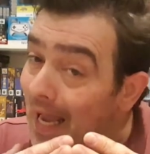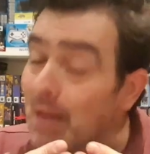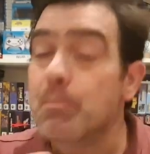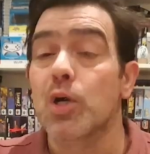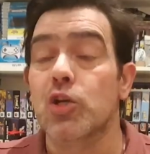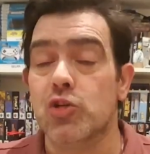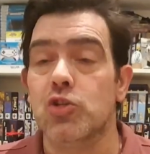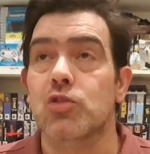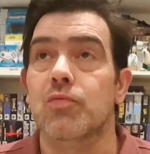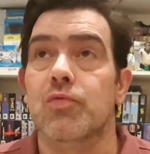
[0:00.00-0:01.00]
I
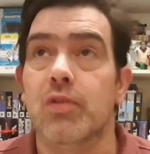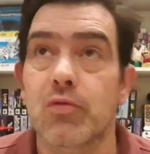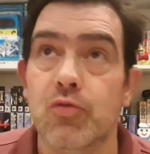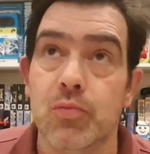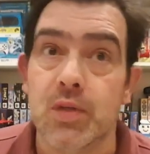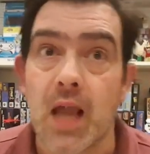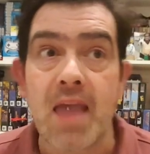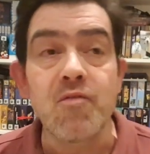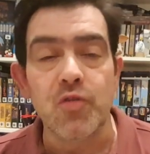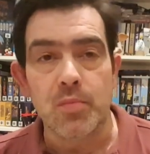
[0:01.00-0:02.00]
purchased something from the
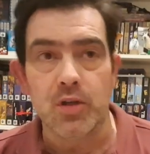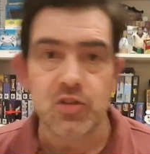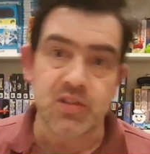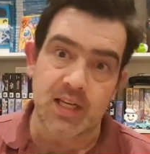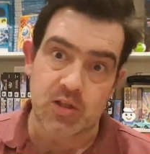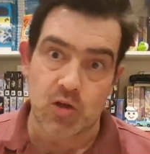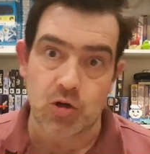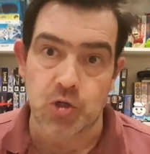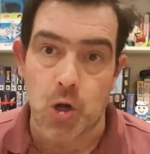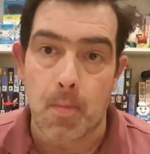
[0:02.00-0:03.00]
infamous TikTok
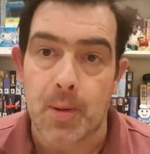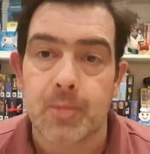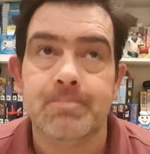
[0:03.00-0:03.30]
shop.